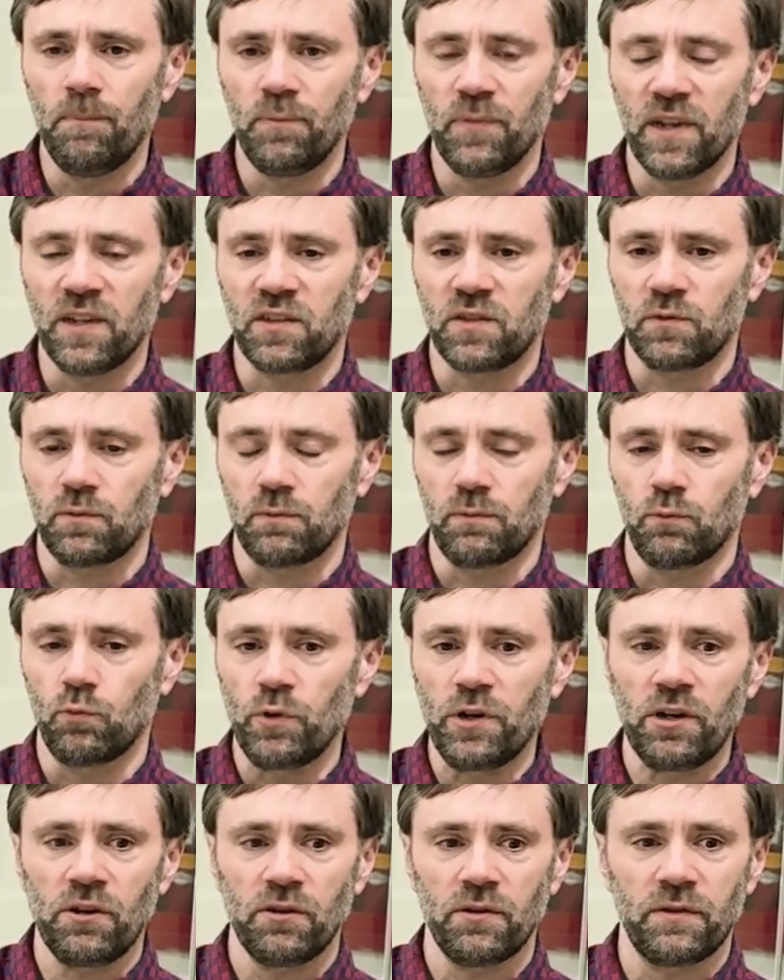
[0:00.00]
it's
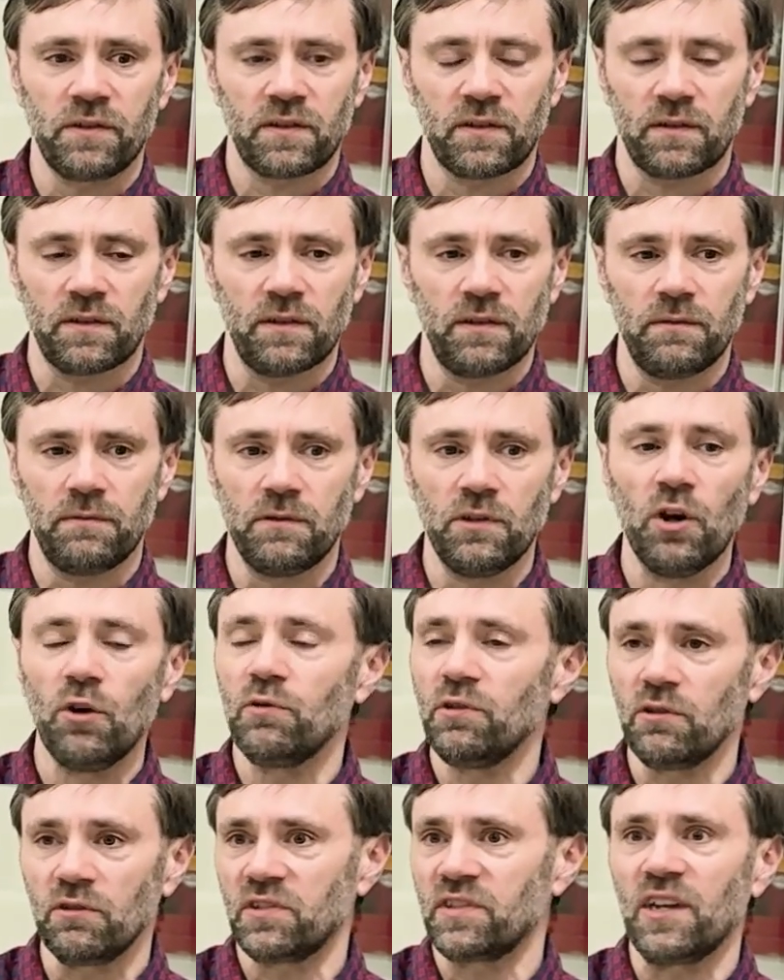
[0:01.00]
weird to know
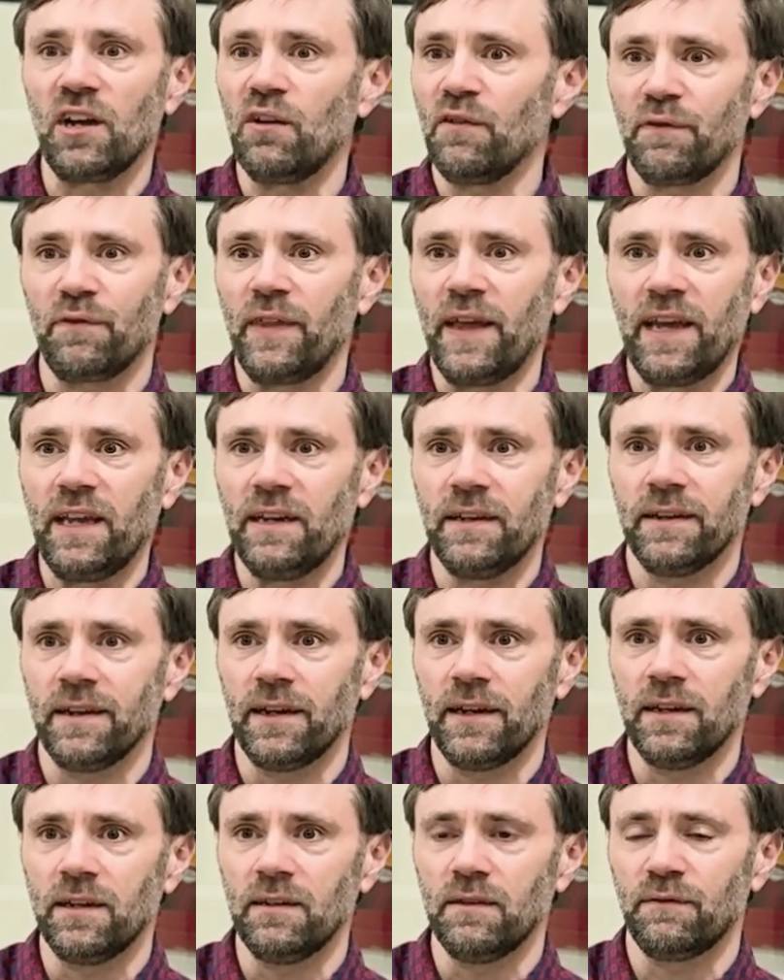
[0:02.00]
yourself then
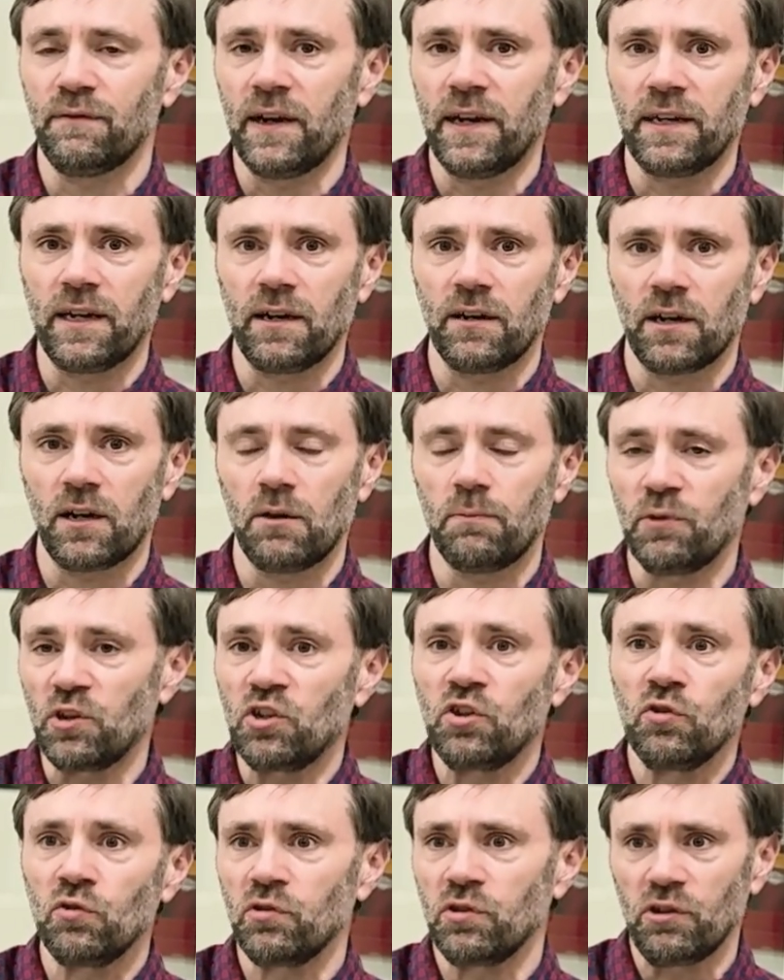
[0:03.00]
and find out how
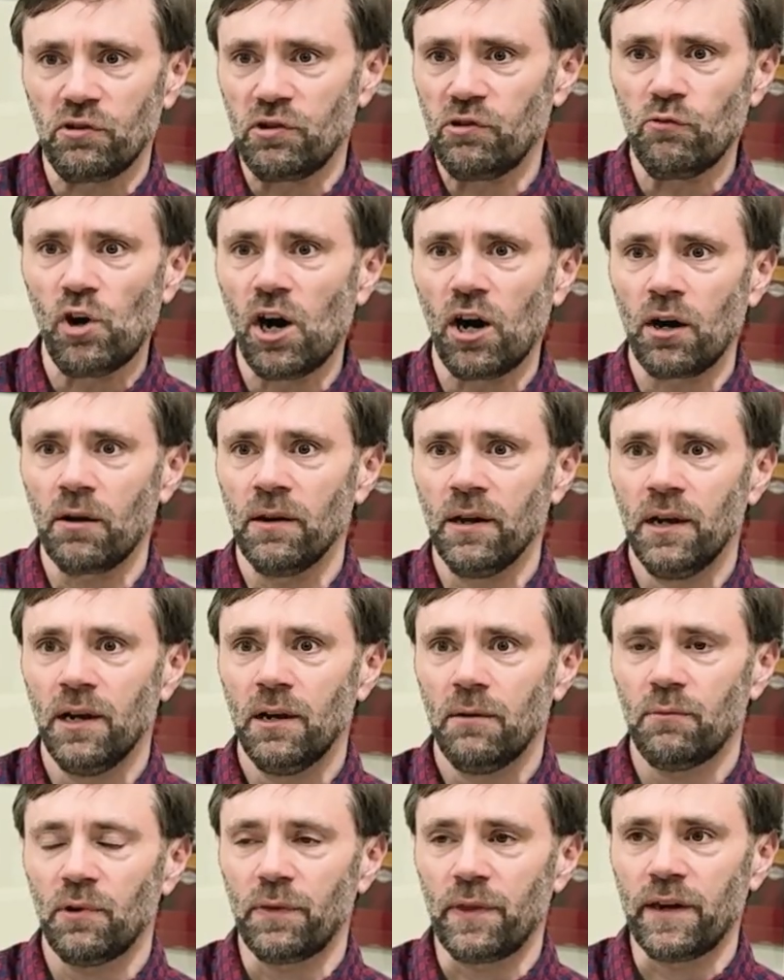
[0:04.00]
peculiar you are,
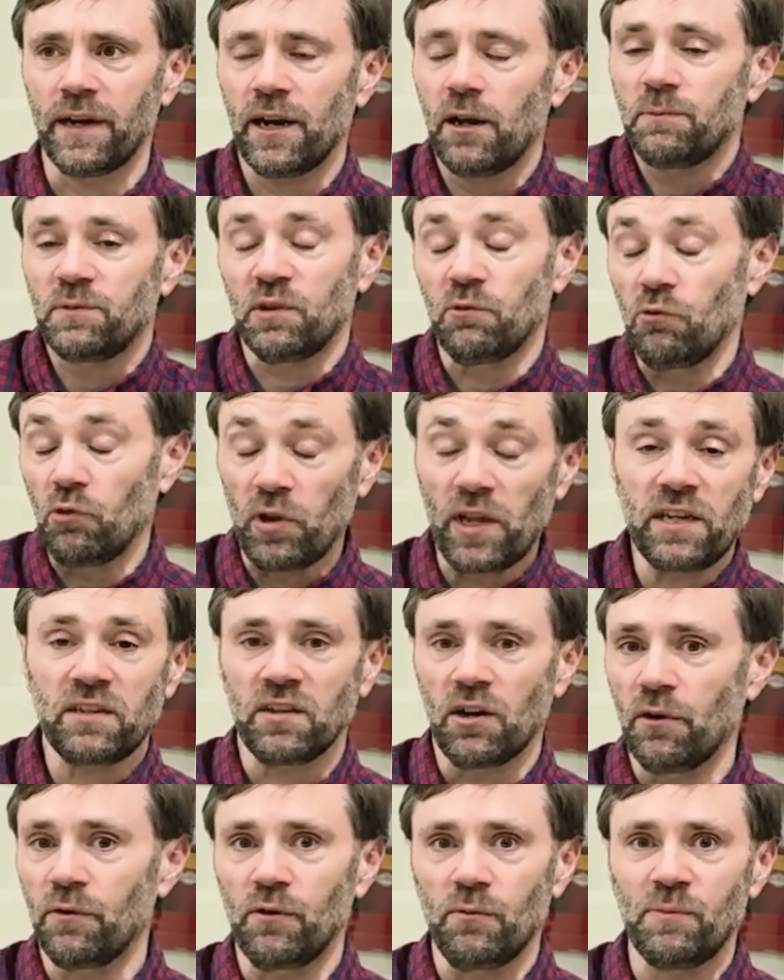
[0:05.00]
but then helps you relate
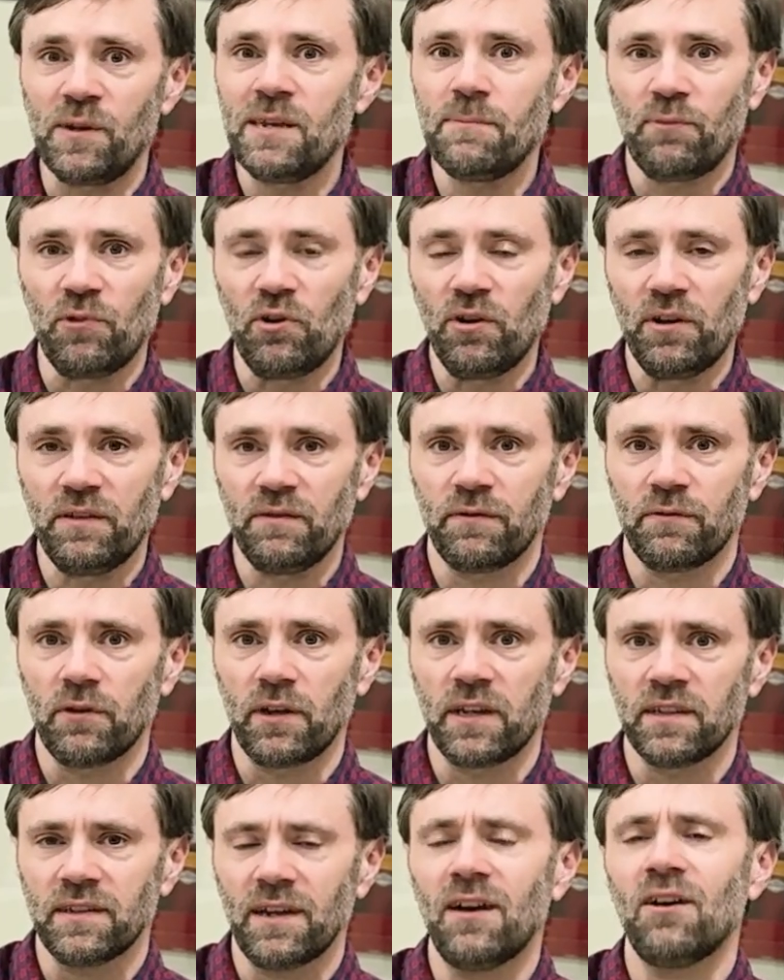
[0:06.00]
to other people and
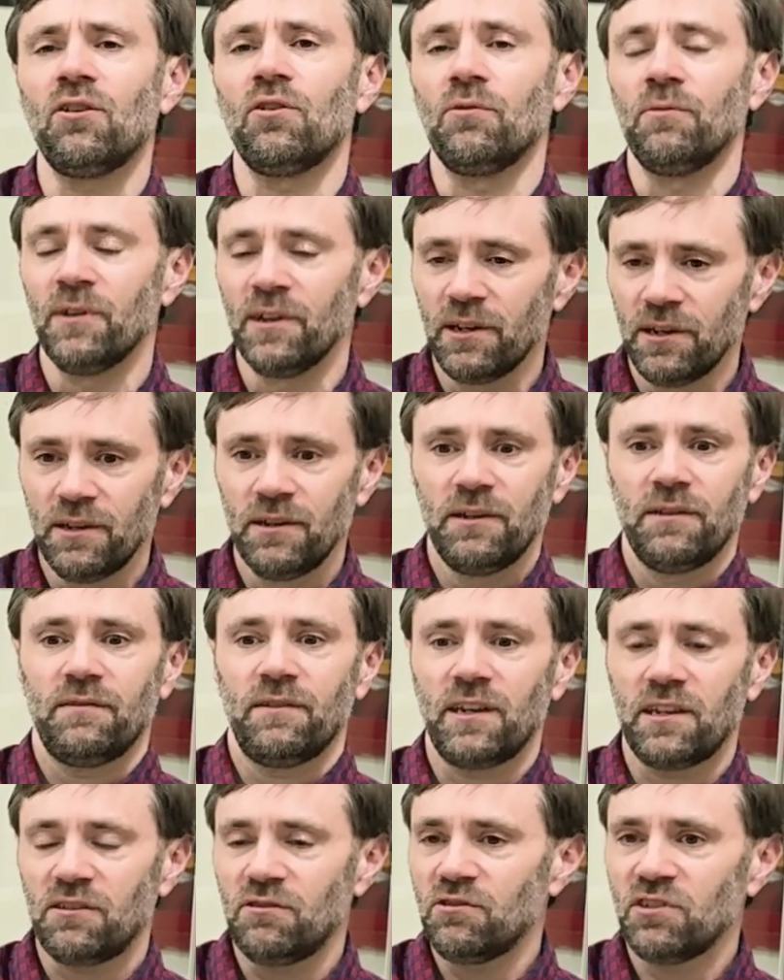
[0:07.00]
realize, oh,
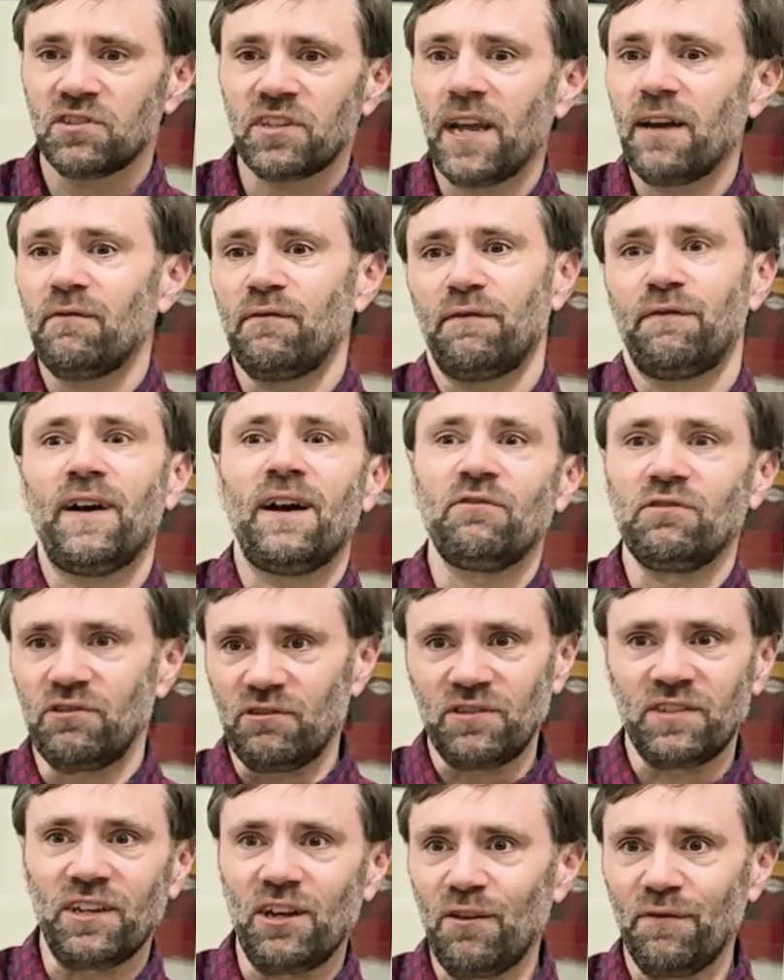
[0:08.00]
like you just haven't found
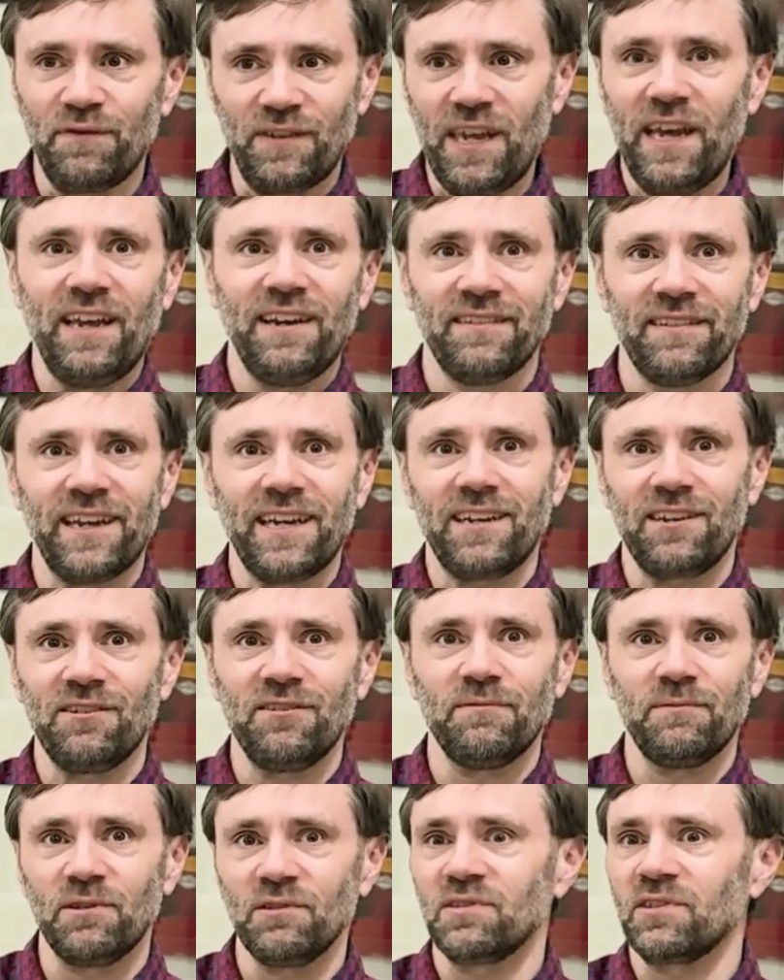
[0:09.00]
yourself yet. Like
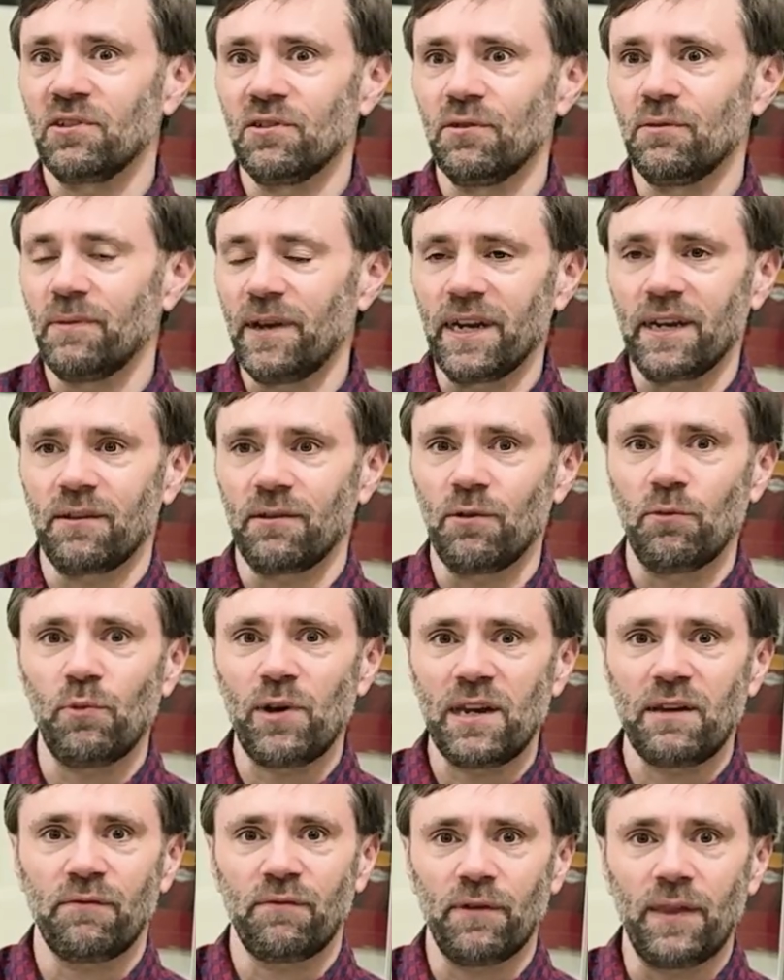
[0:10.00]
you're still like
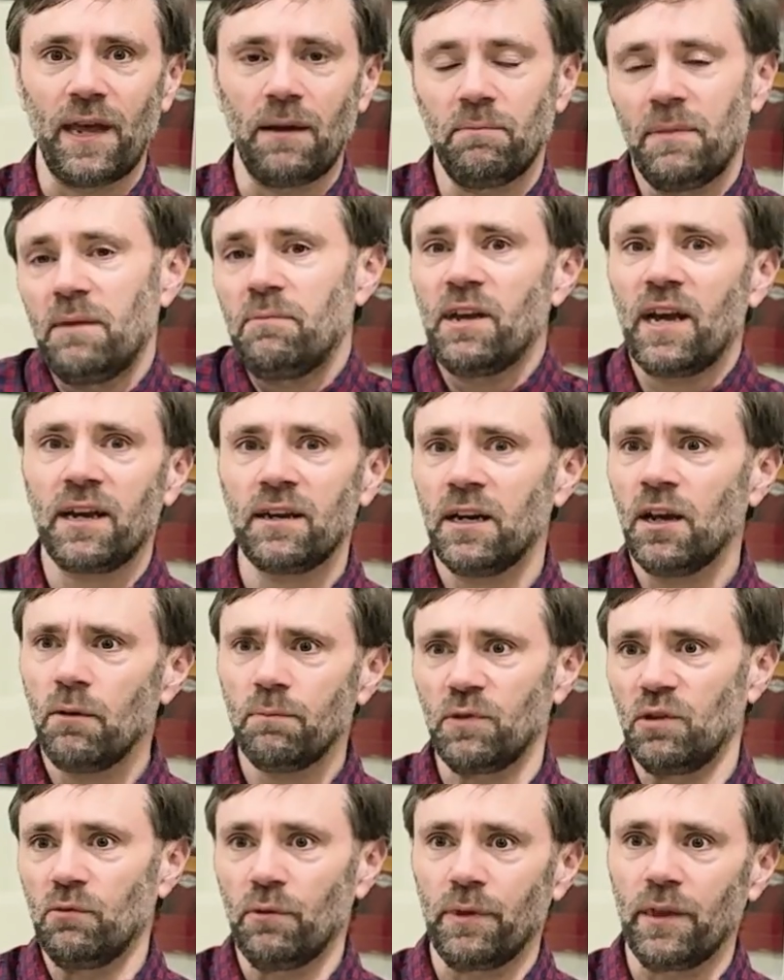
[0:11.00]
waiting for that. And maybe I can
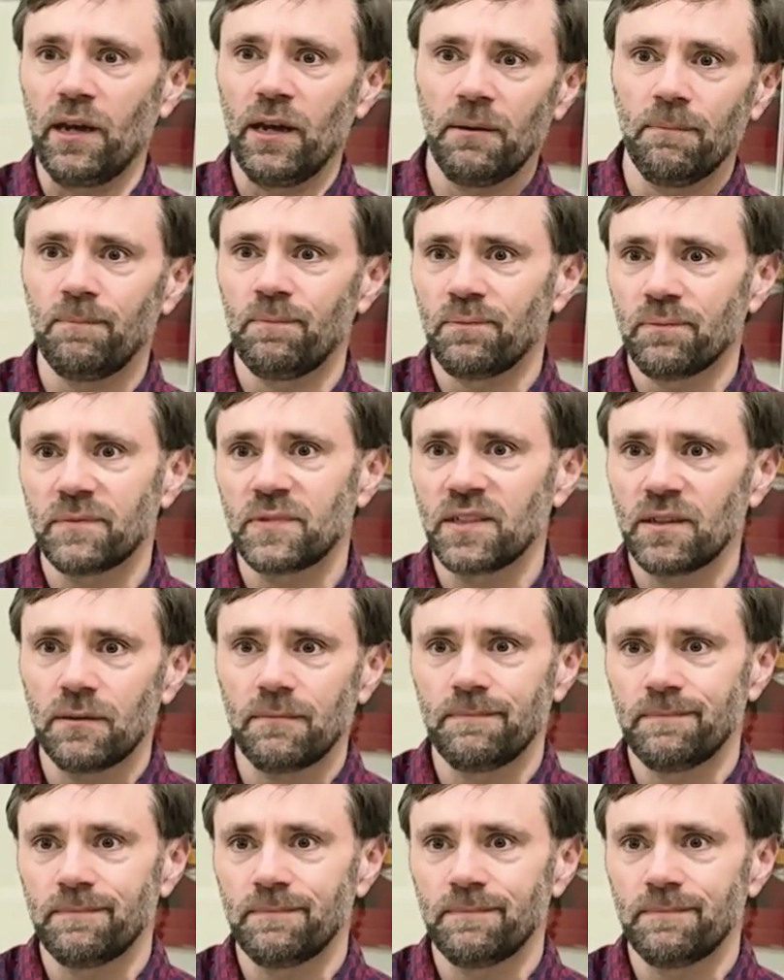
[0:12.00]
help you with that. So.